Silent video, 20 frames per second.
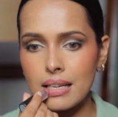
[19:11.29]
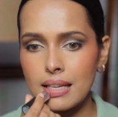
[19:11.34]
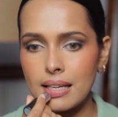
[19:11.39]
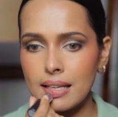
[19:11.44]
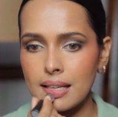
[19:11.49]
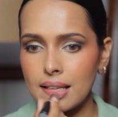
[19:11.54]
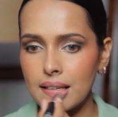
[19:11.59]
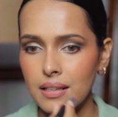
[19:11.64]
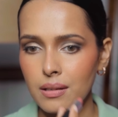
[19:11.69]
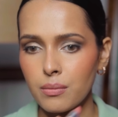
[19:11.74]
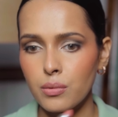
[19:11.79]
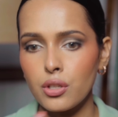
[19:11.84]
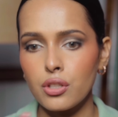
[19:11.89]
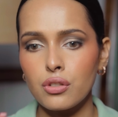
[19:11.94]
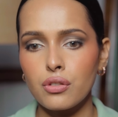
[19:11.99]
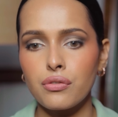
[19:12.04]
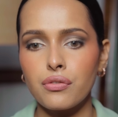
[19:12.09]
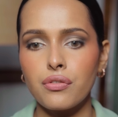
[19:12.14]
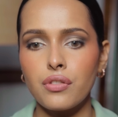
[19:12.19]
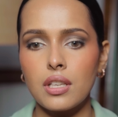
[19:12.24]
I am going
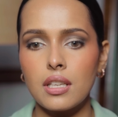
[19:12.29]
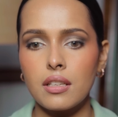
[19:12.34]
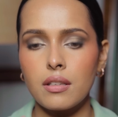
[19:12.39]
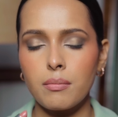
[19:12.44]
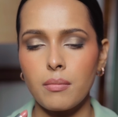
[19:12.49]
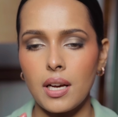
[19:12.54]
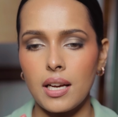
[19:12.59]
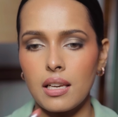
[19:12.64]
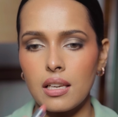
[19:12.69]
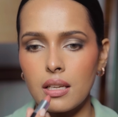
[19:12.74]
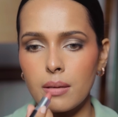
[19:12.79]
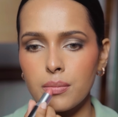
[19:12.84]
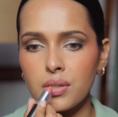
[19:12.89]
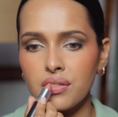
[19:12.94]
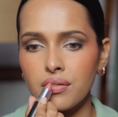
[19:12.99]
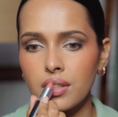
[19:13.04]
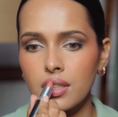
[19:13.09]
to fill in my lips